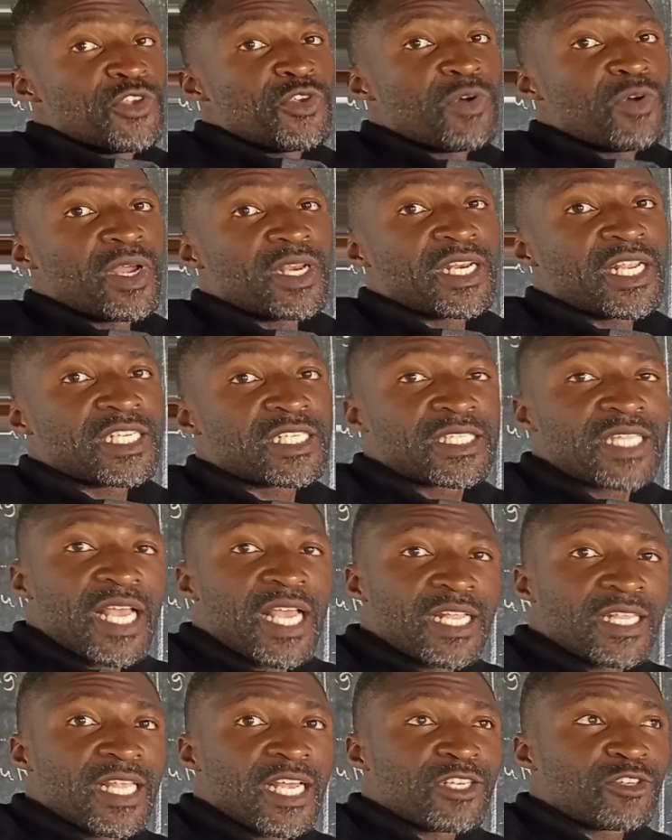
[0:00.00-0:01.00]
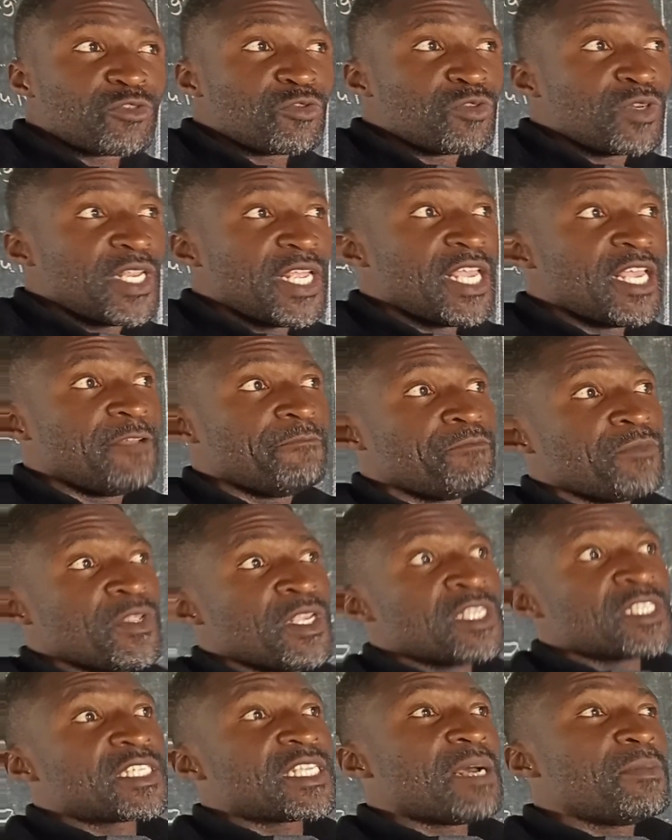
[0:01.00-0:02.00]
You understand that
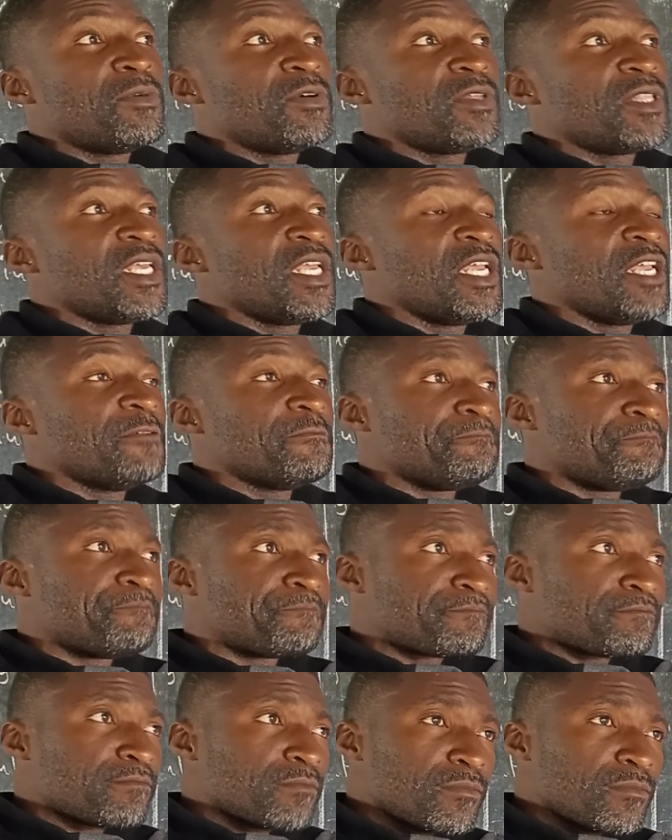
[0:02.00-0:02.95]
today some of the